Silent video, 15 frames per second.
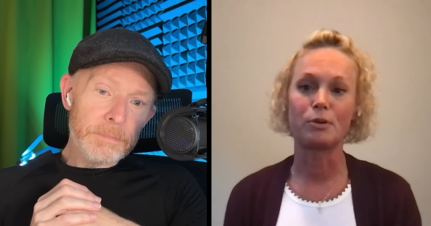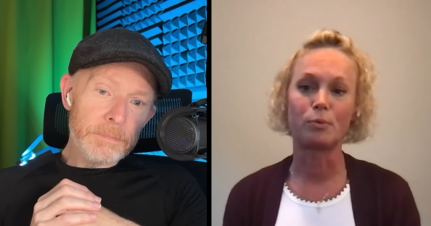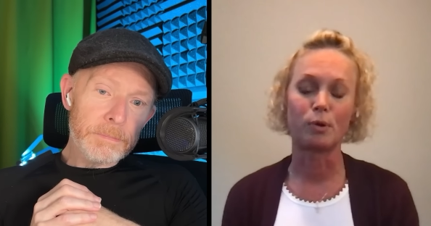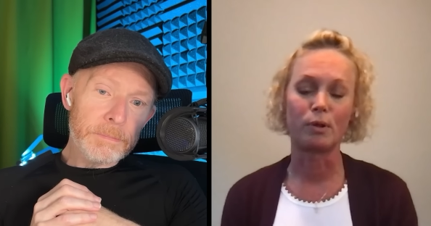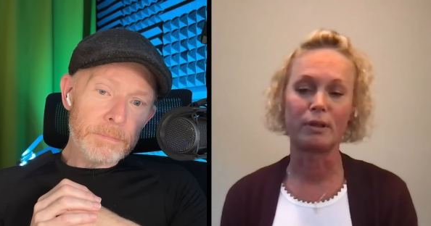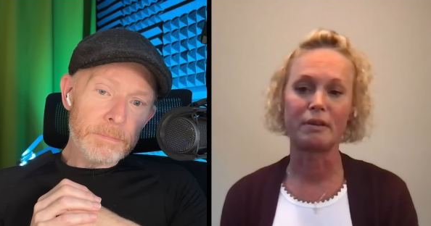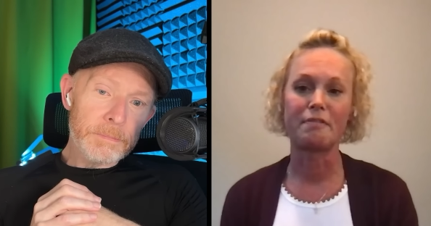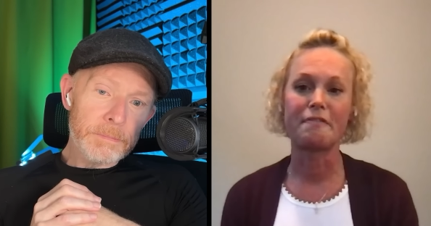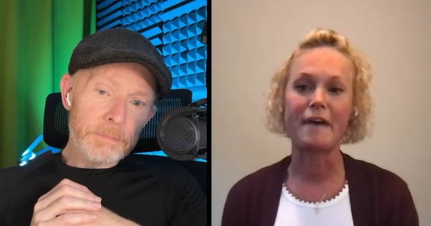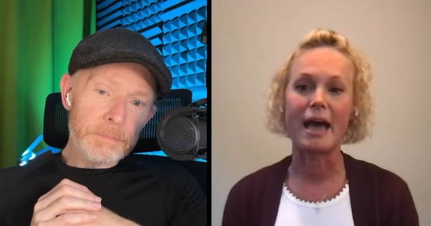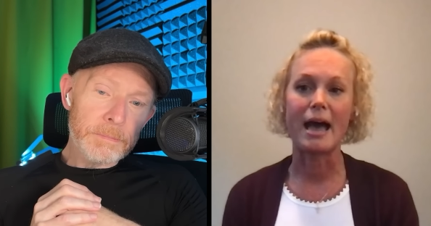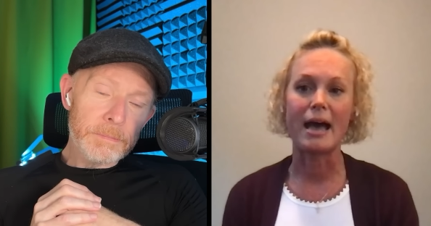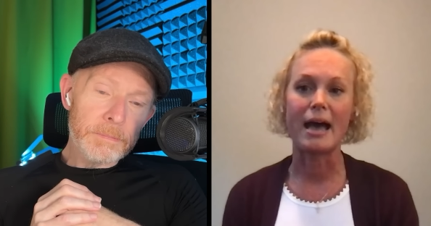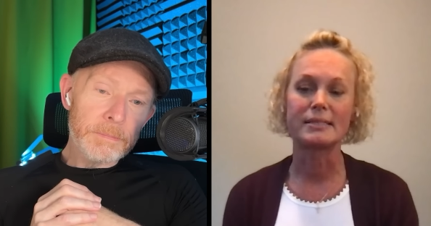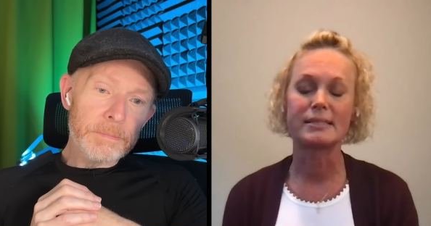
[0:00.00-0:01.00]
Speaker 1: with the rolling
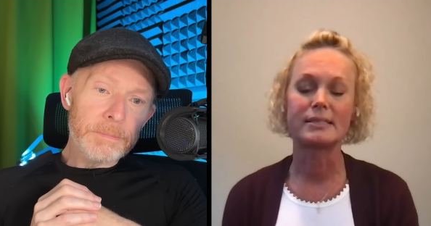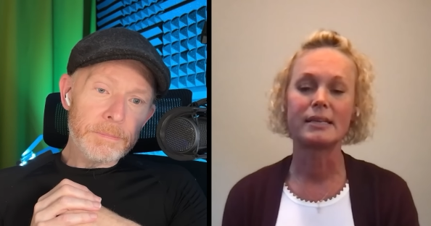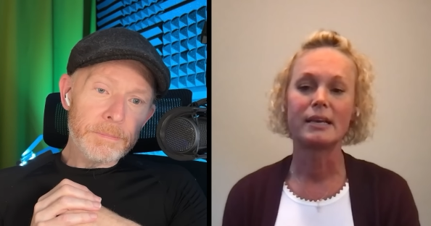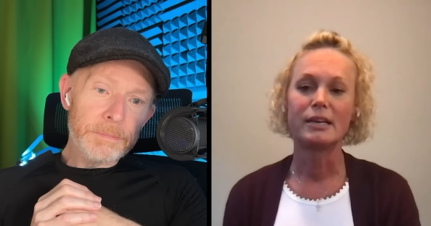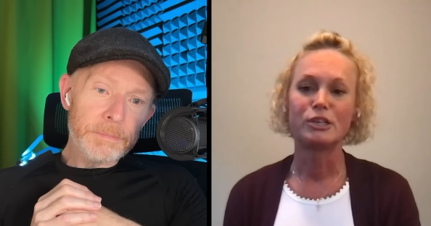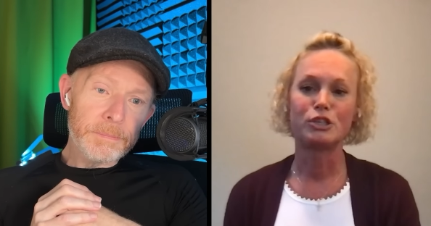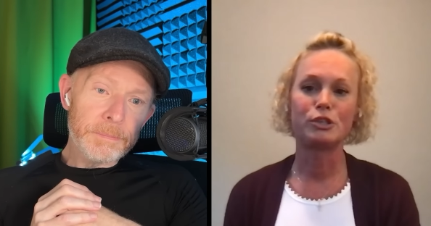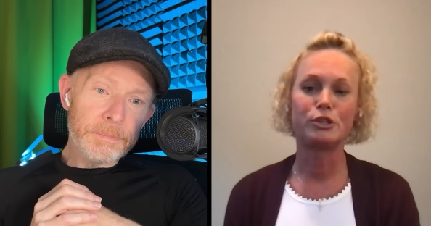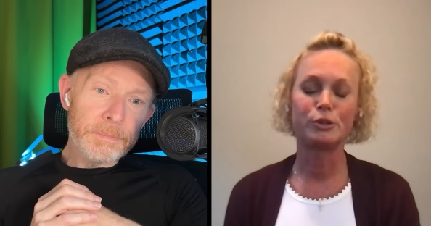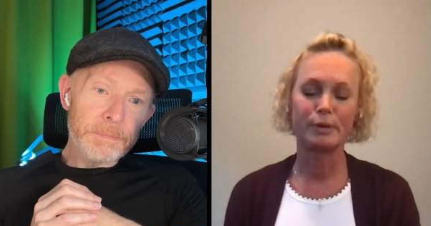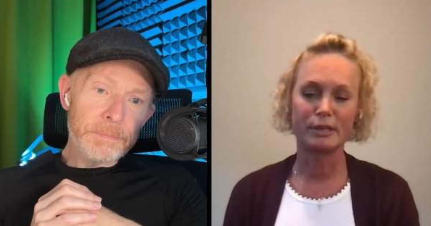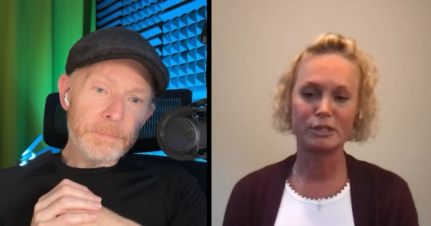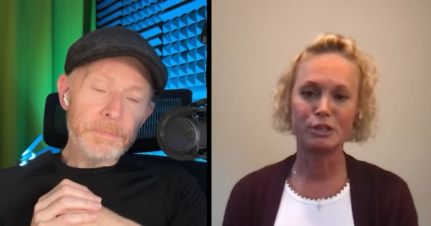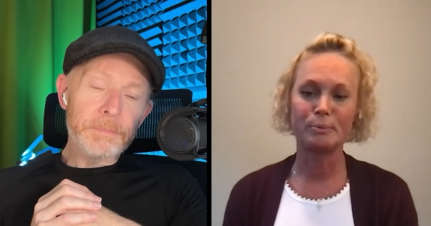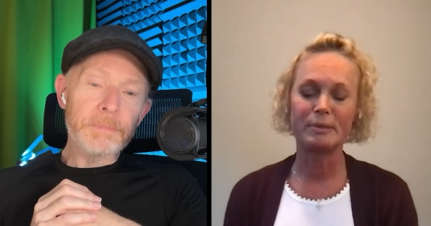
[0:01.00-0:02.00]
fasts, to do
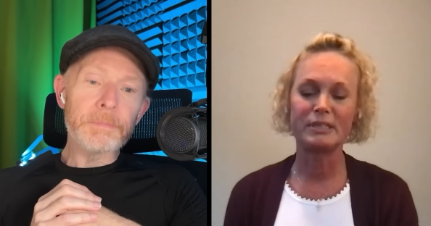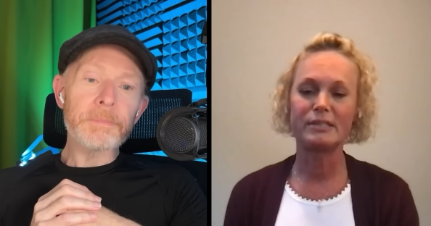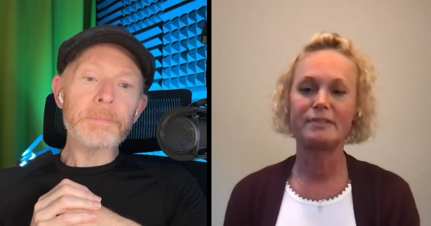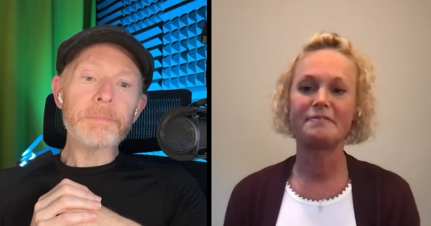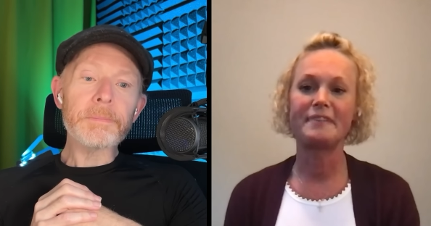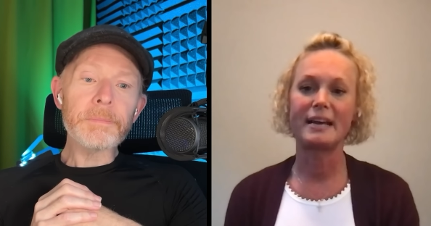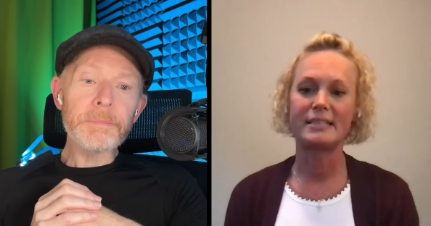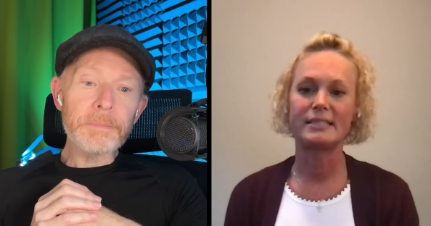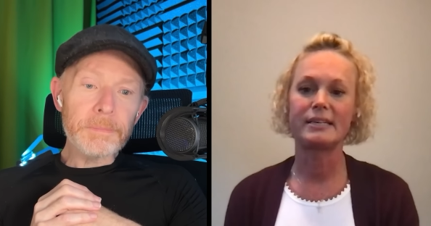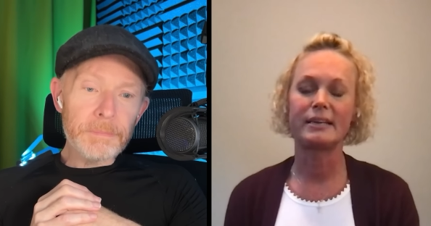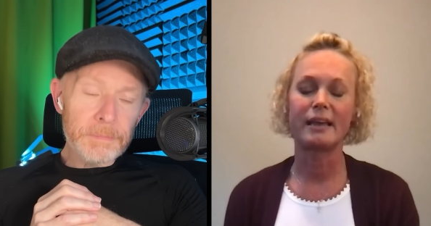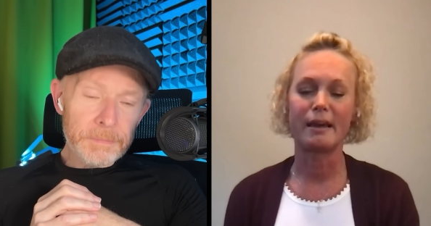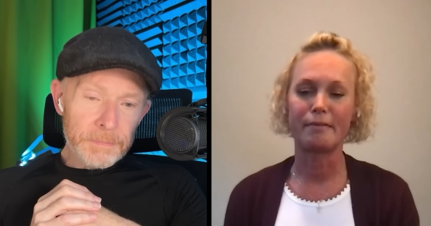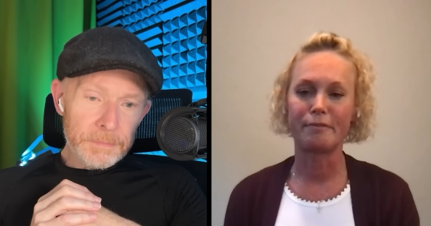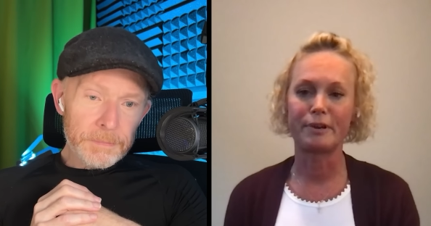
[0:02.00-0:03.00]
intermittent
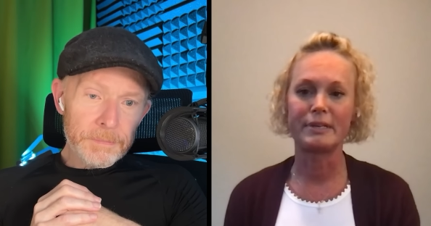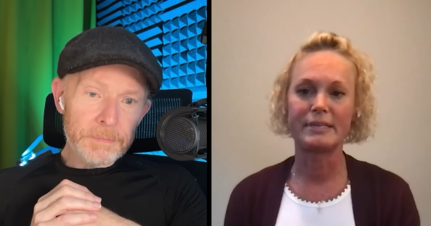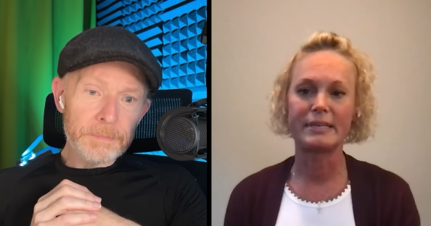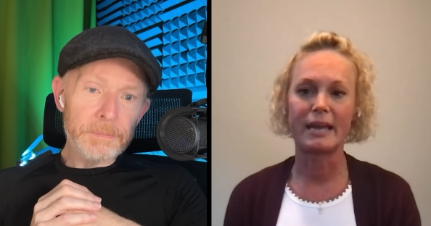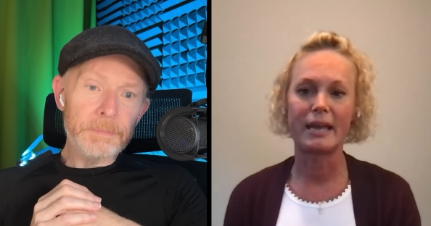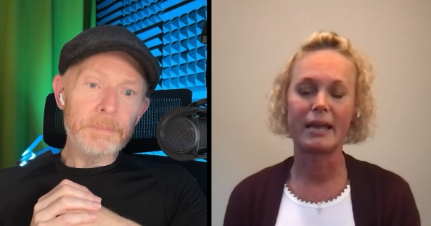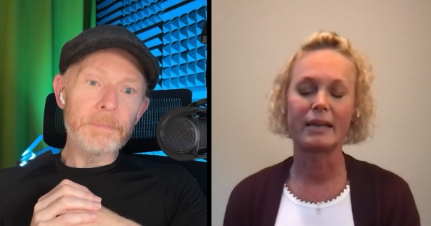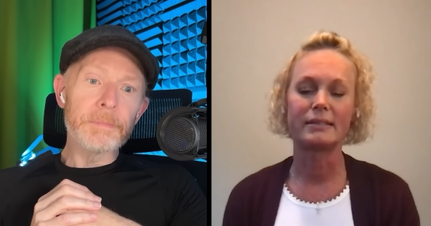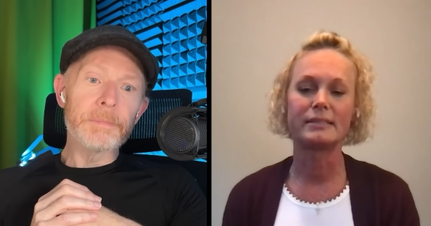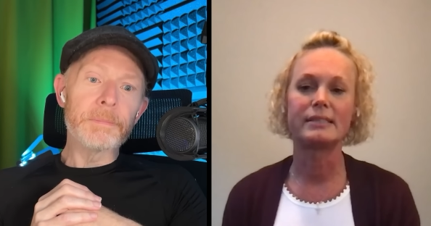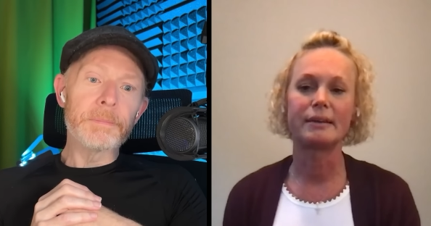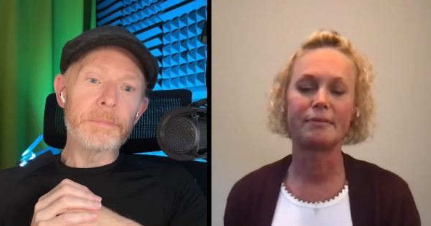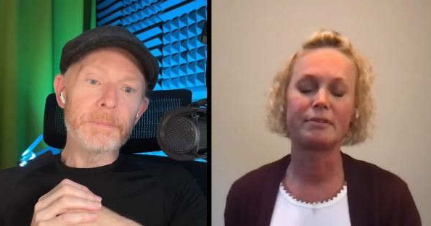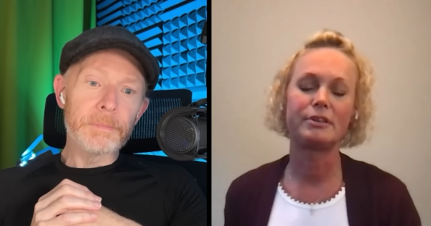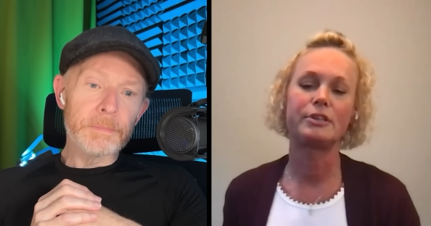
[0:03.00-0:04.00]
fasting every day and
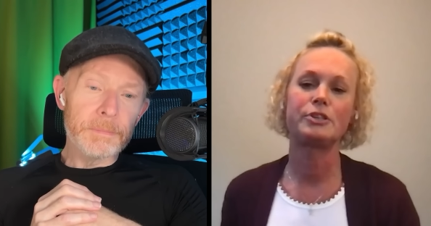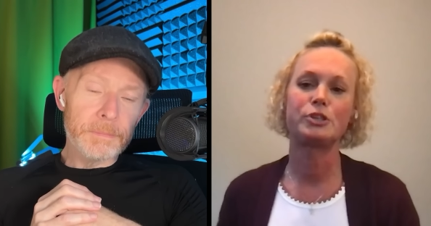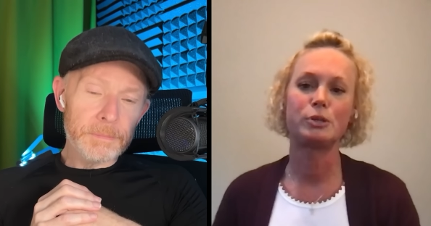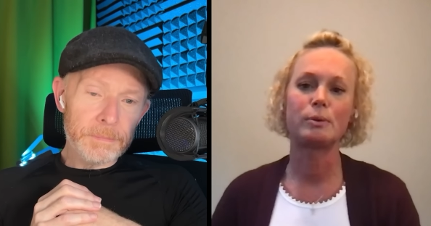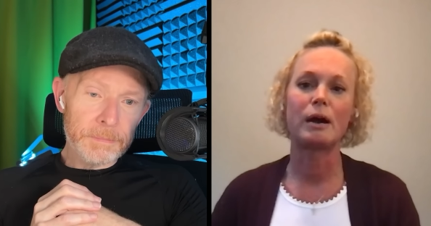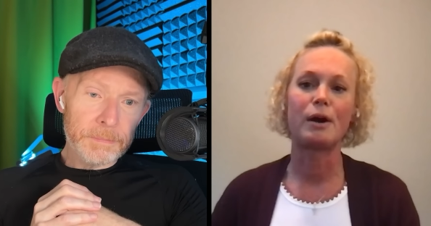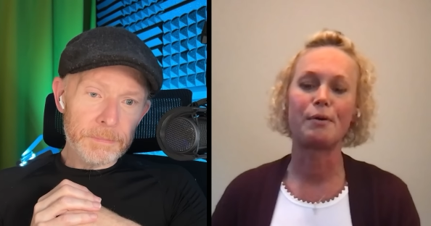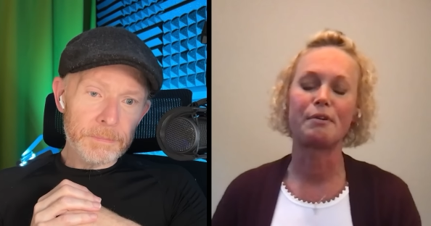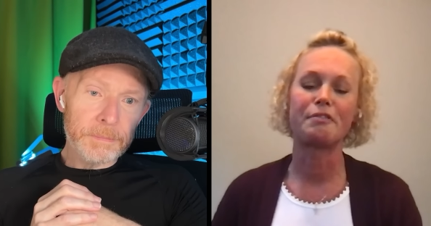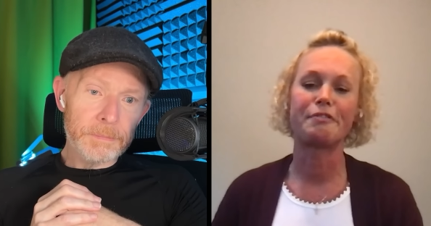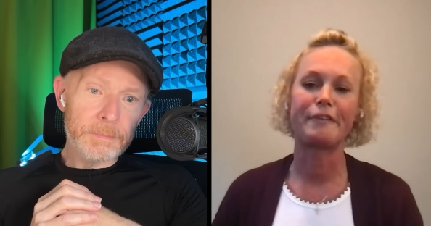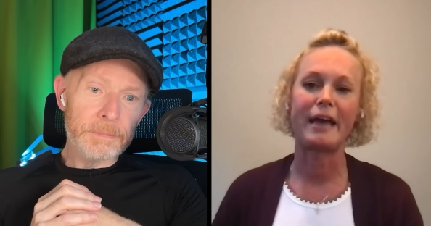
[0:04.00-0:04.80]
72 hour